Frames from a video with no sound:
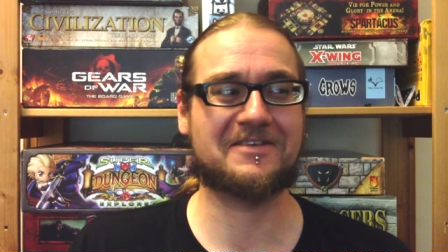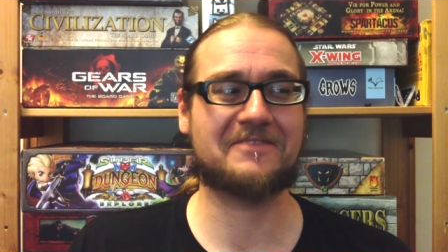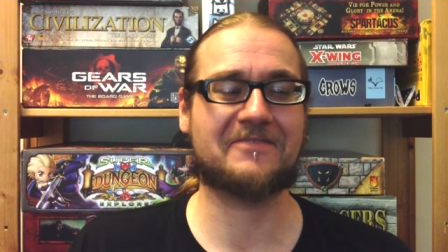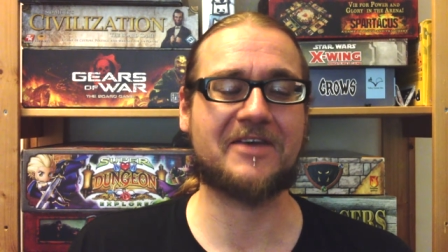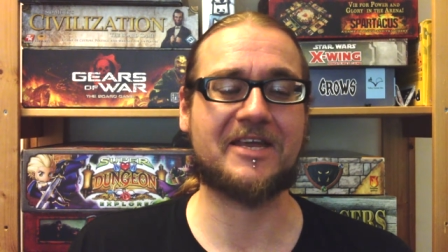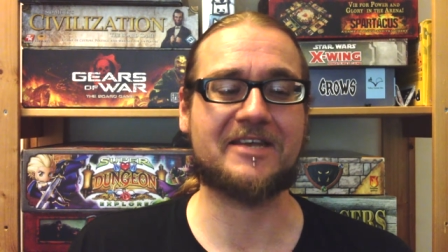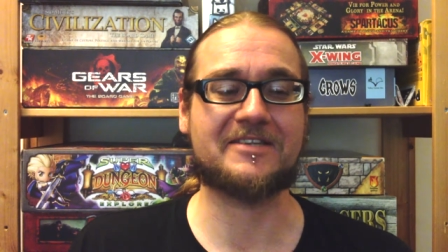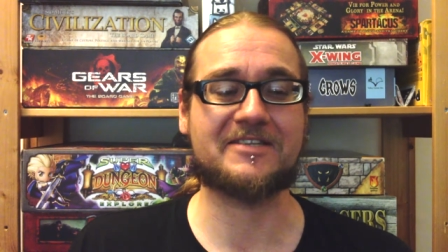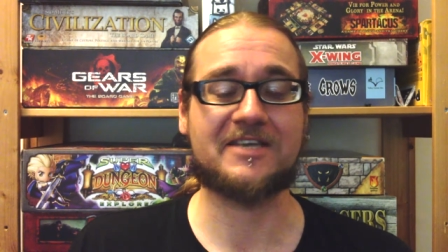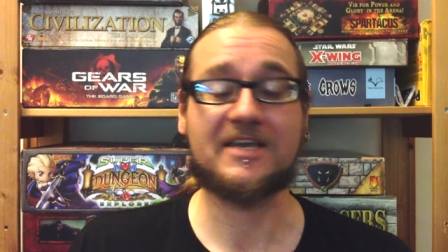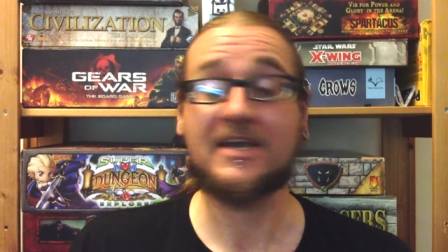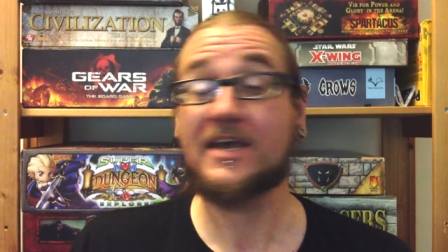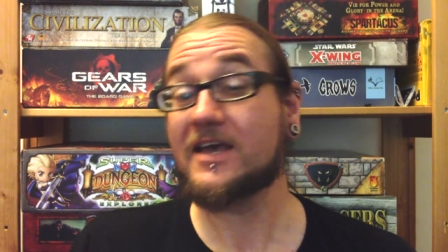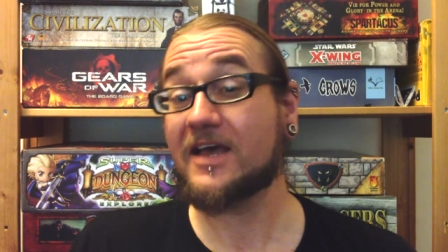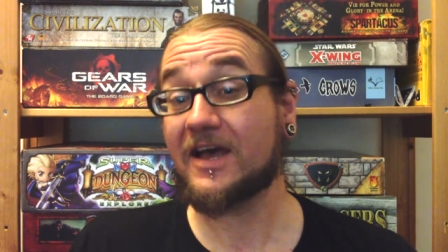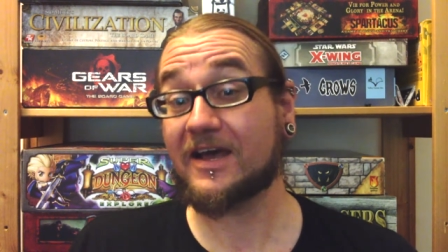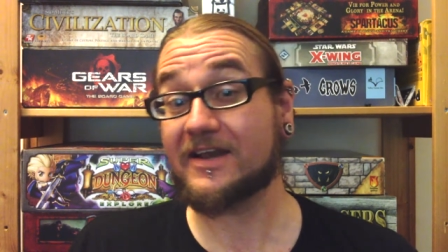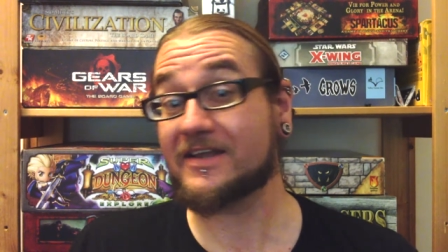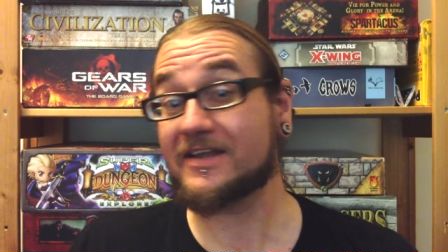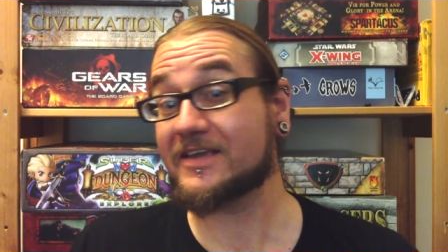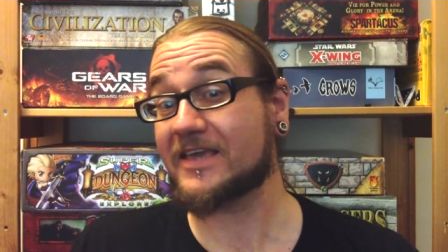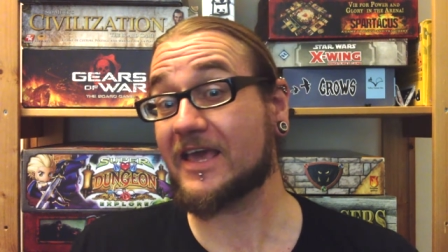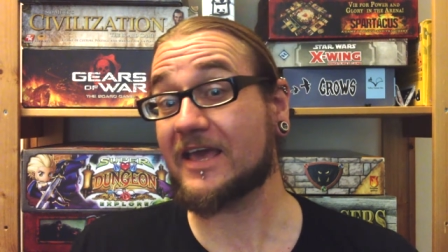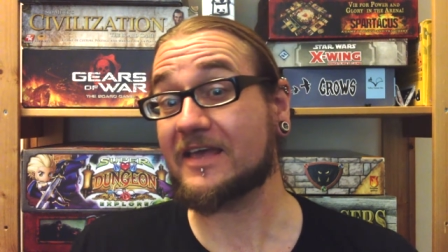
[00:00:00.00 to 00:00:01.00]
event.
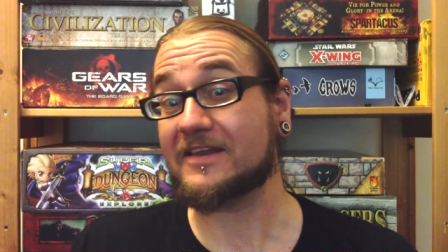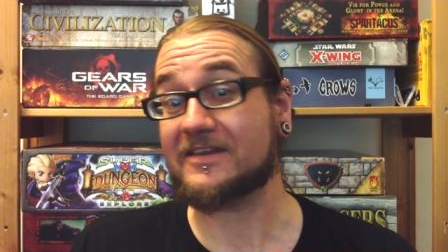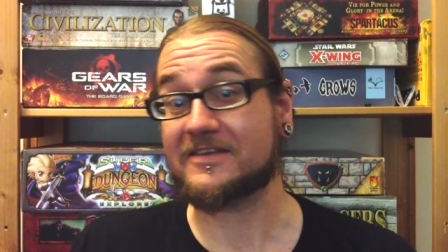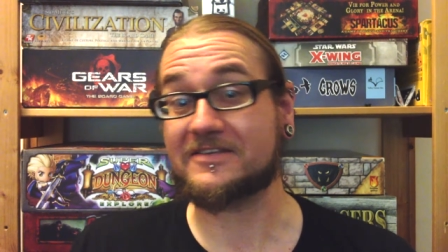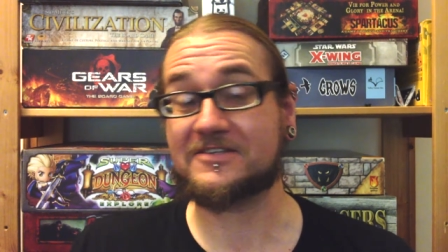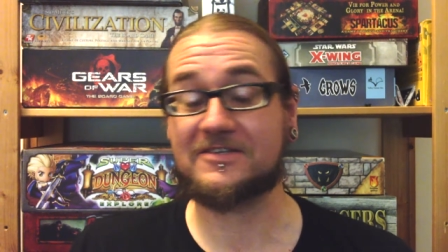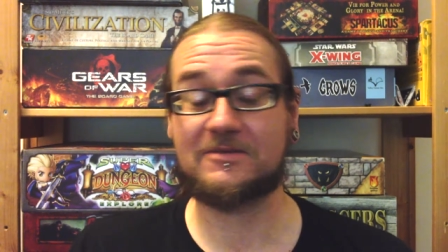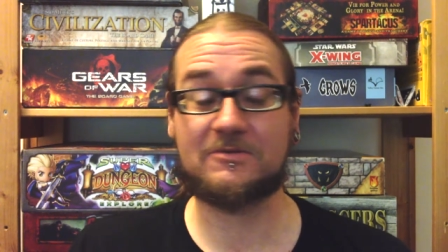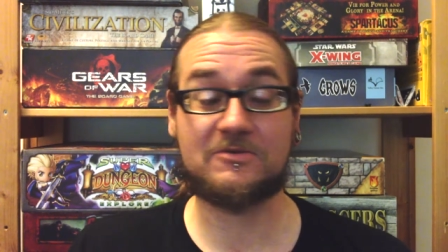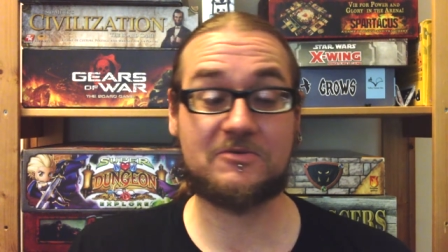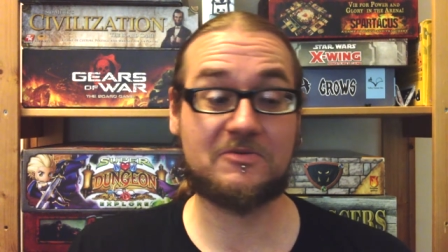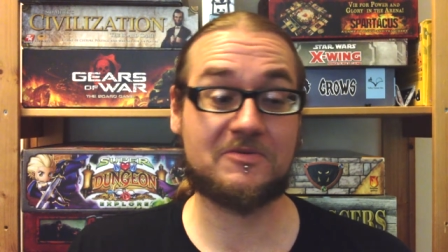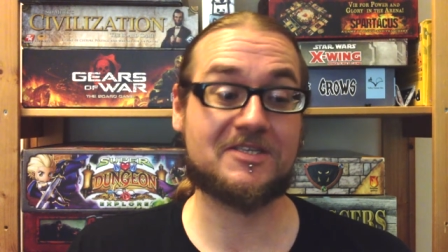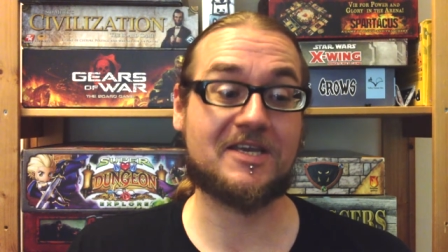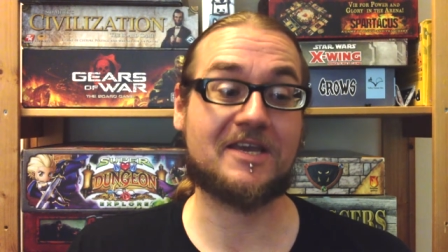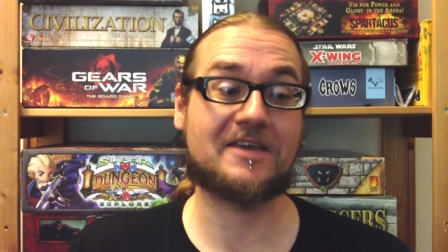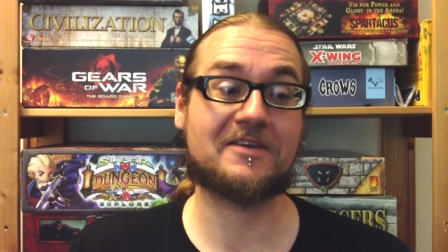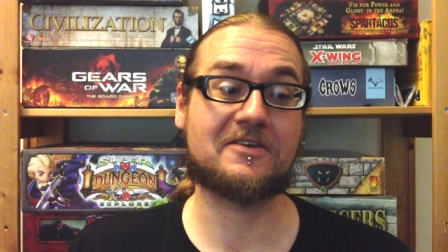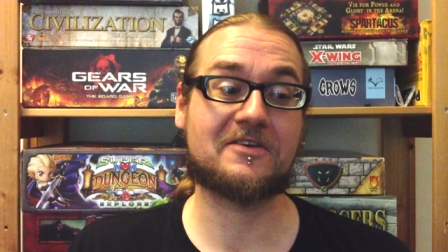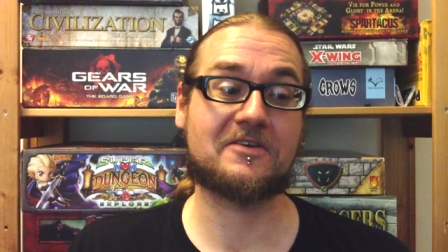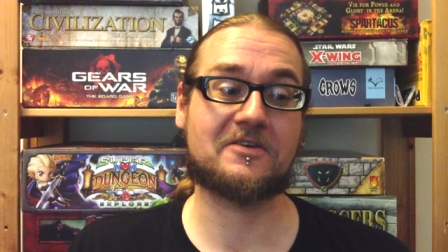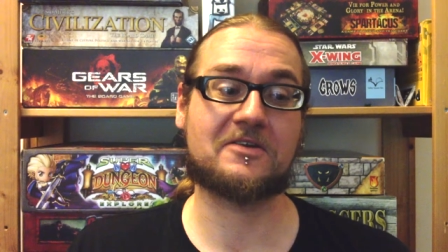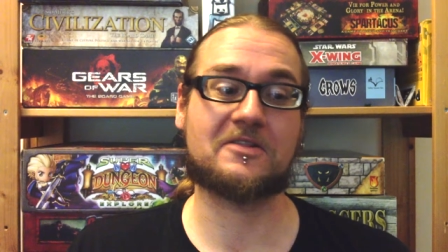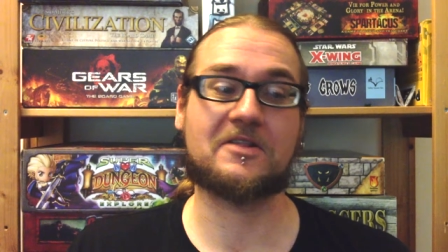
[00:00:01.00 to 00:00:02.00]
And again, it seems to be
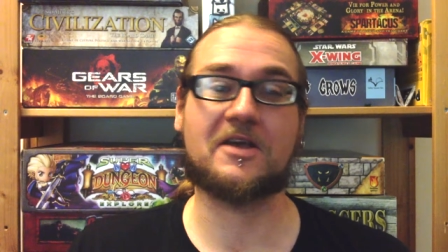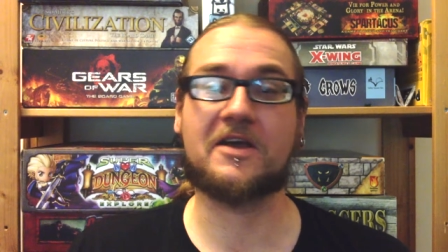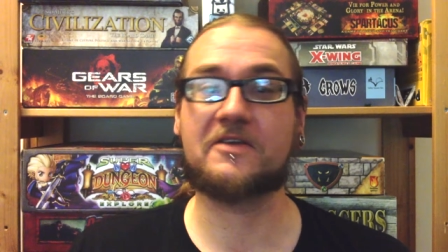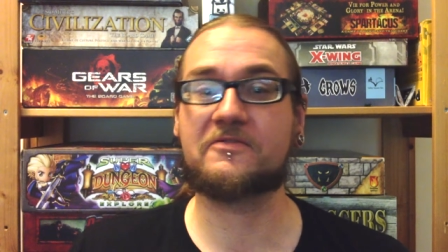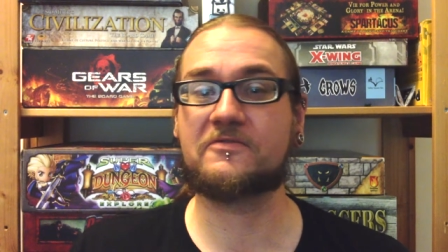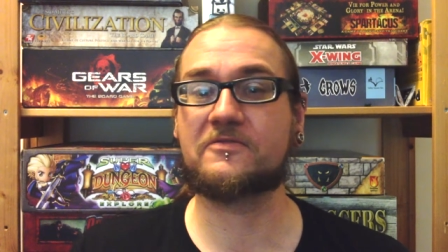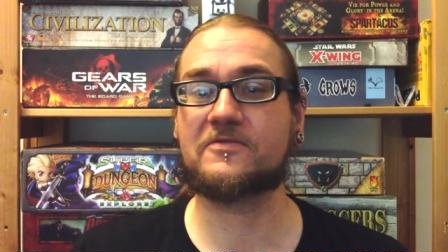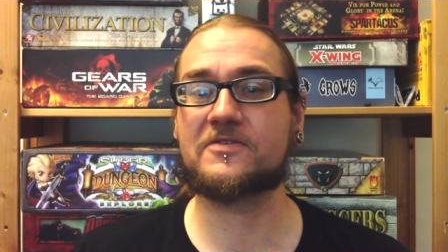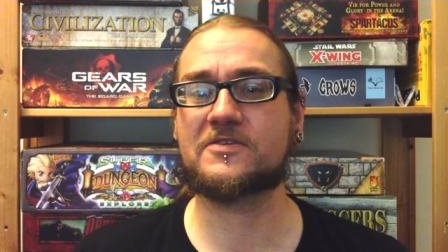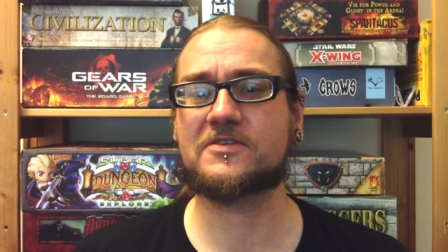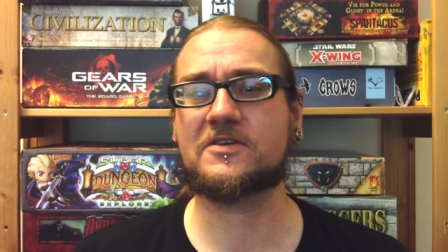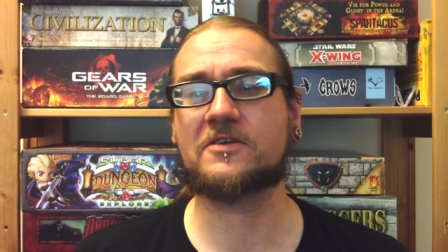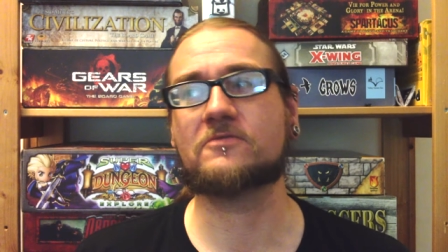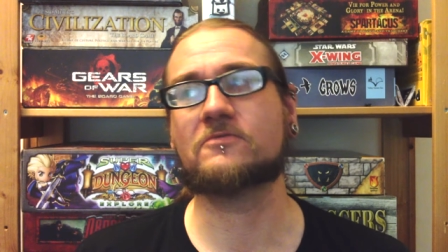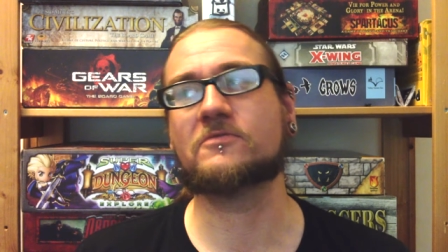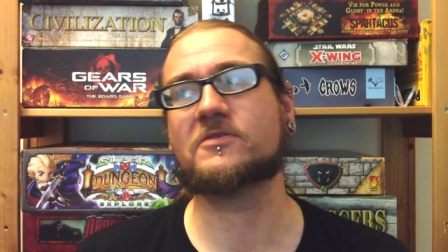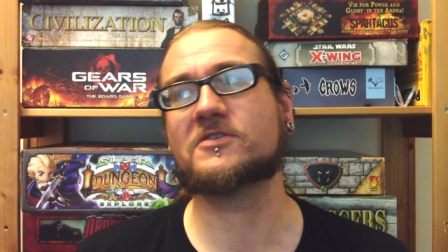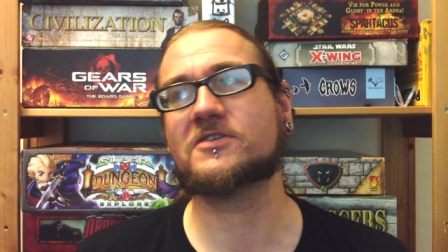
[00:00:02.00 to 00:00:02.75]
taking on a life of its own,